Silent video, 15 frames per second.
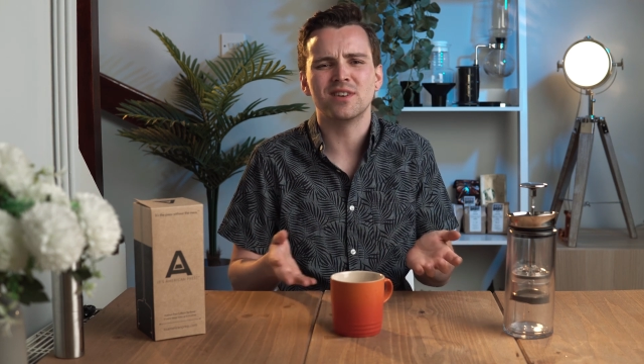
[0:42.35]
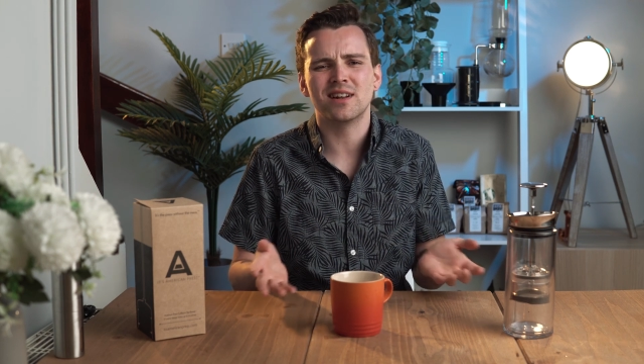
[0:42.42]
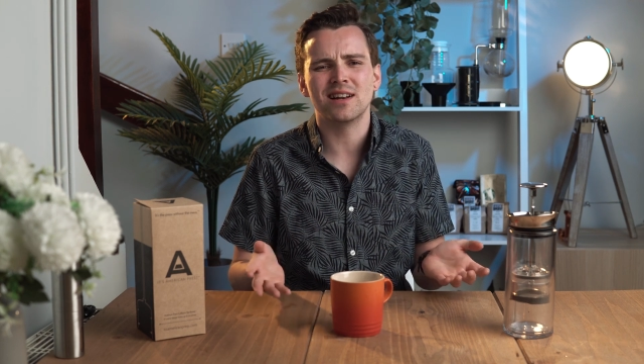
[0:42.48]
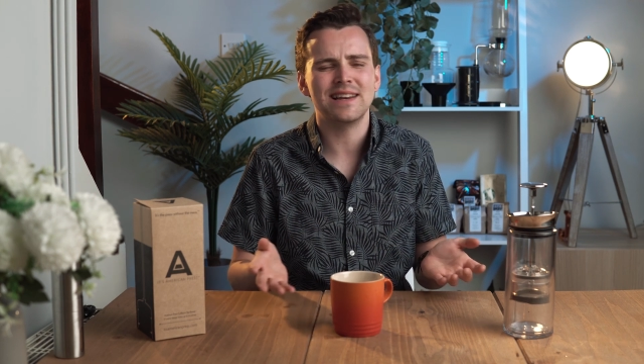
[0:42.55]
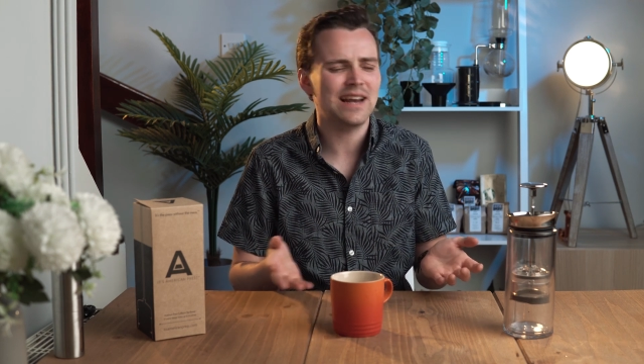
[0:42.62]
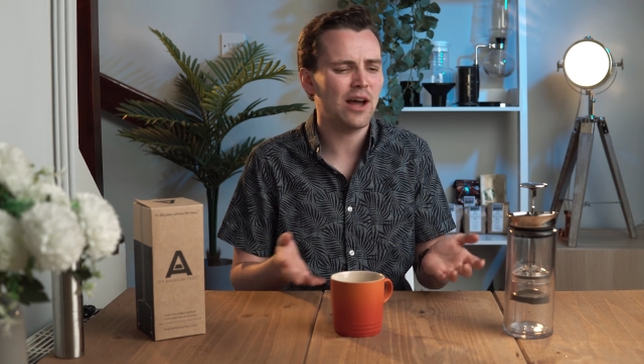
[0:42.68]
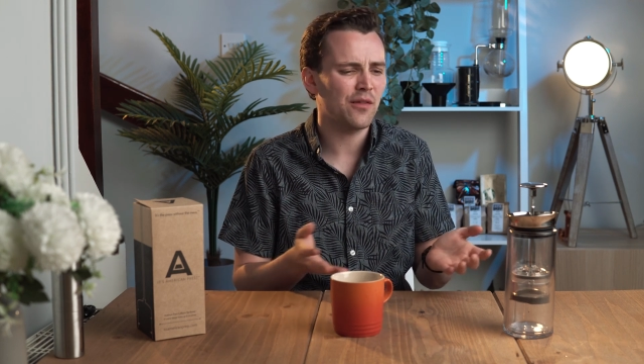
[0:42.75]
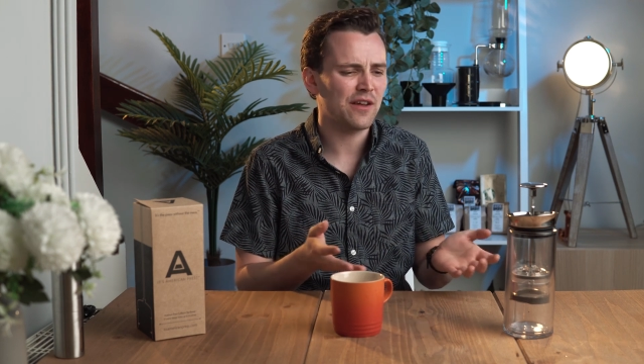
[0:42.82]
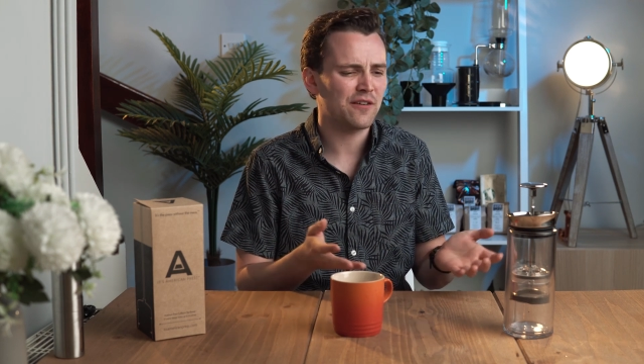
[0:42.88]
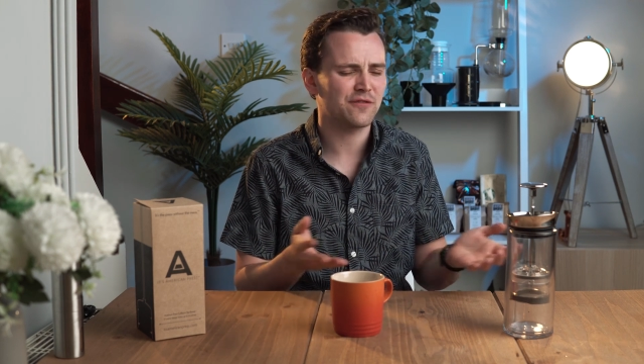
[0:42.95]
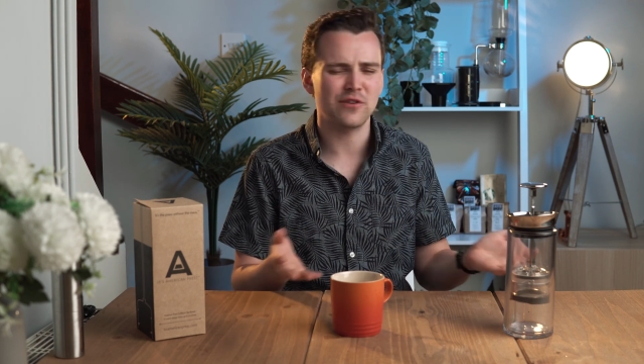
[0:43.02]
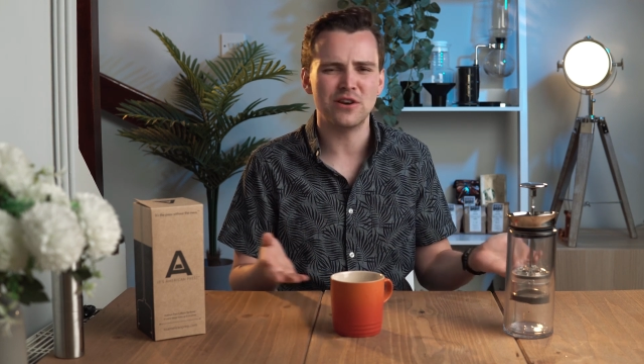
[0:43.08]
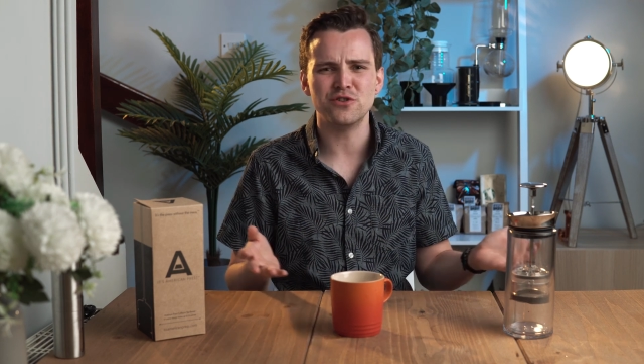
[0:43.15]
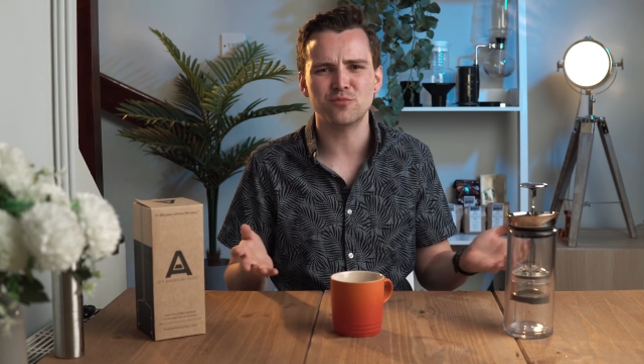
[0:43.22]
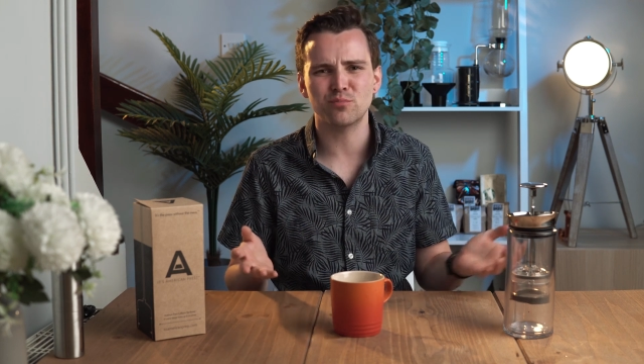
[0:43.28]
clean out their
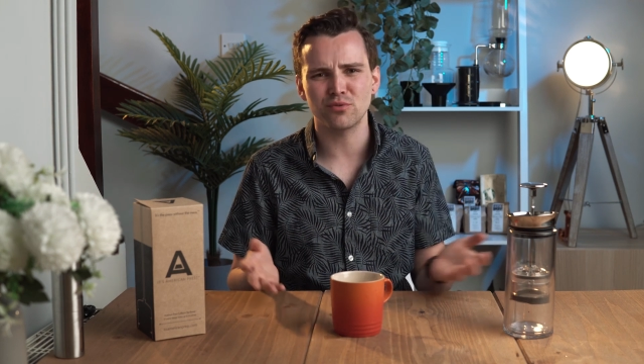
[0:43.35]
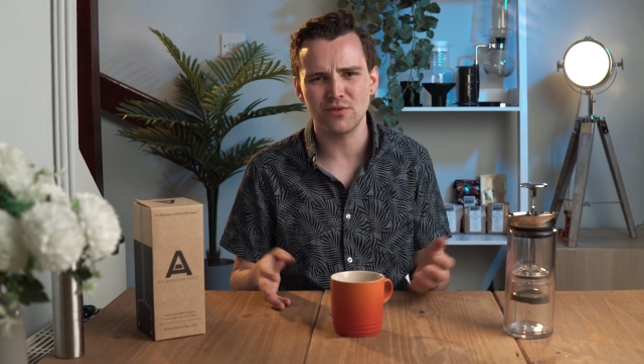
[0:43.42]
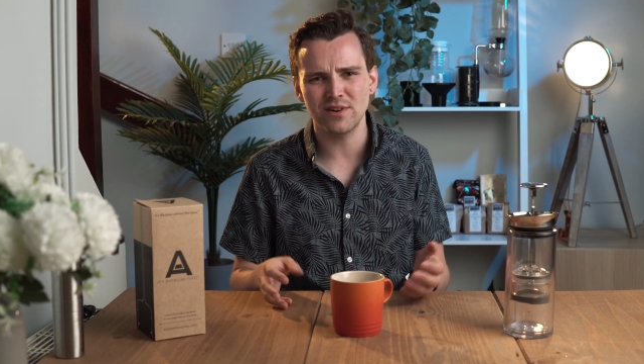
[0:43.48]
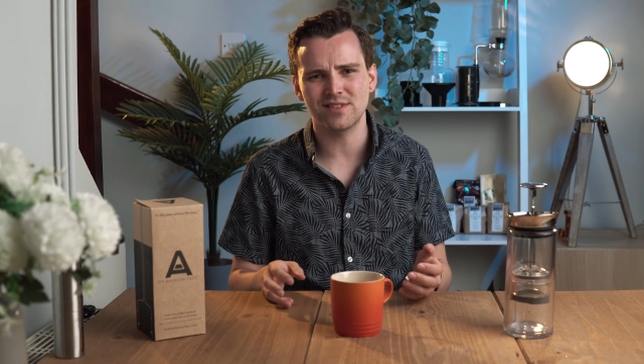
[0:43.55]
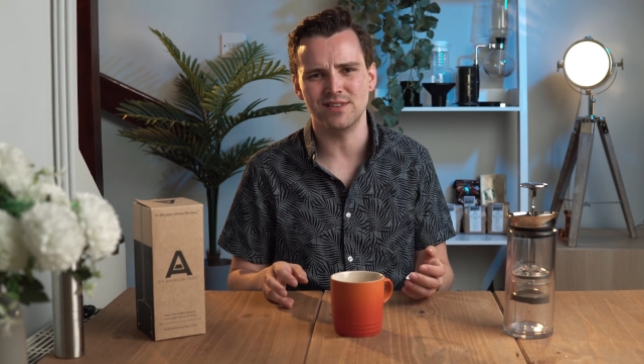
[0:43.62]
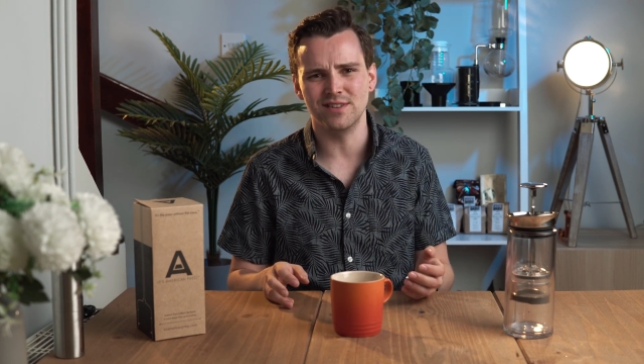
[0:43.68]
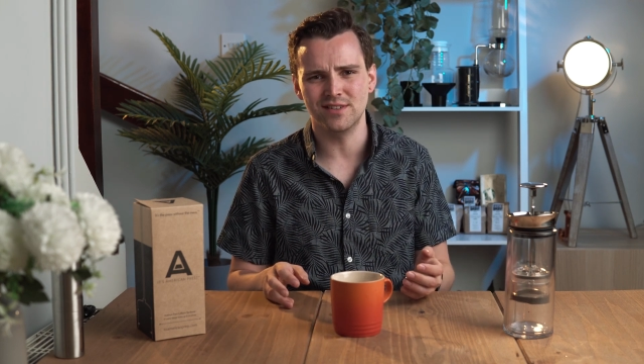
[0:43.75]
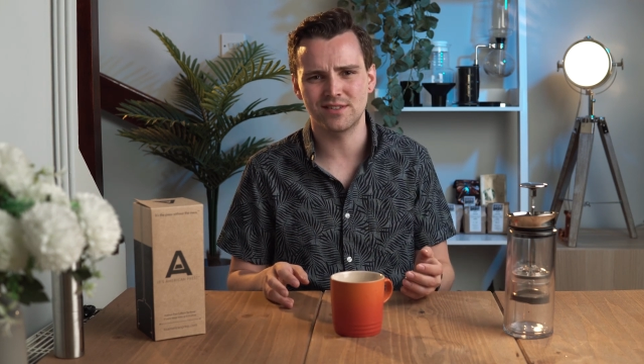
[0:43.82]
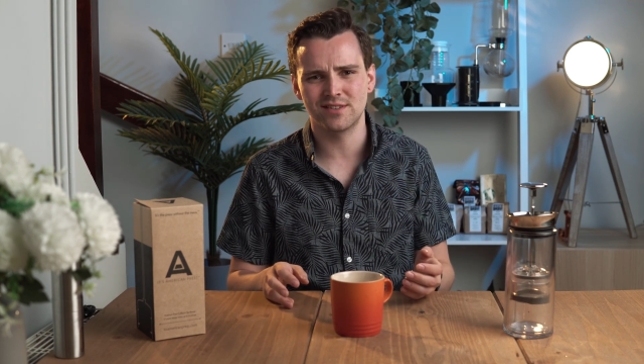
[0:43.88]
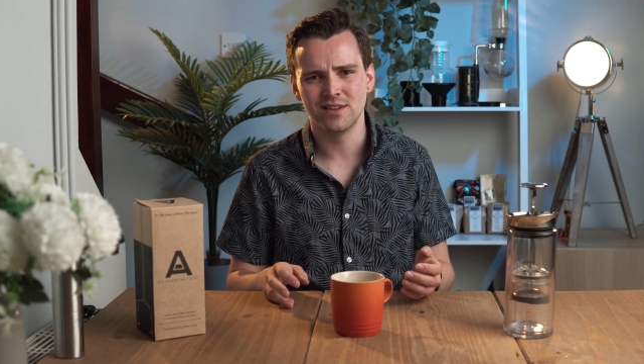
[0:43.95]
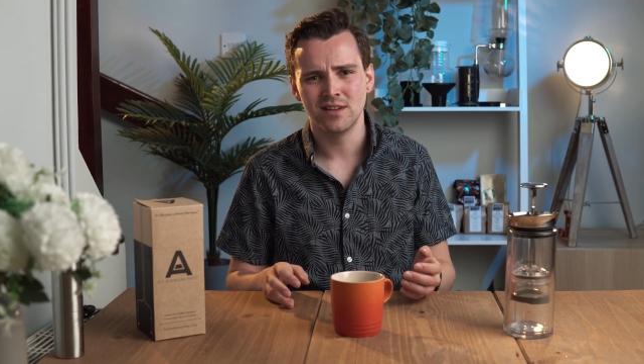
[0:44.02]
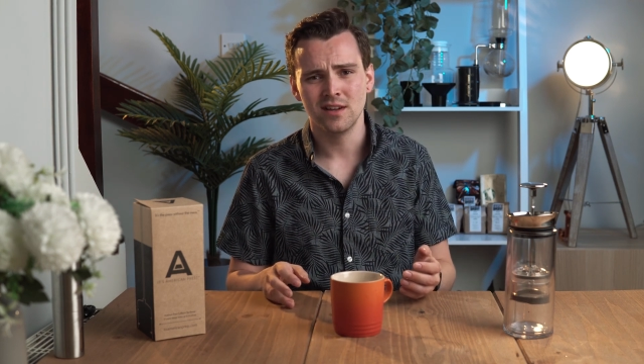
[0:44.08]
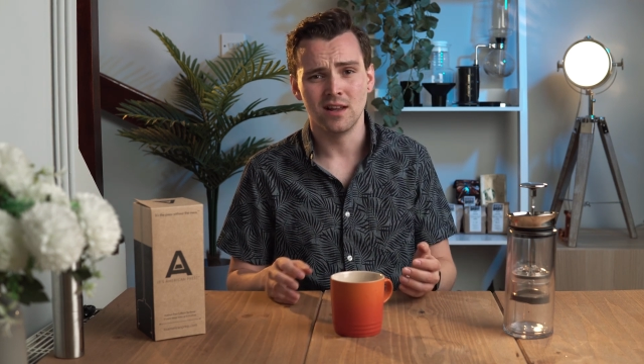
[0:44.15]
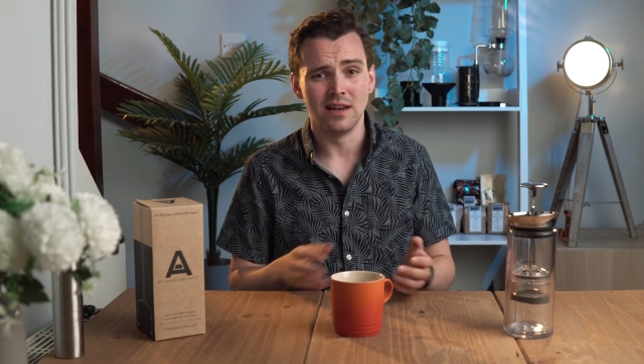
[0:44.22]
French presses,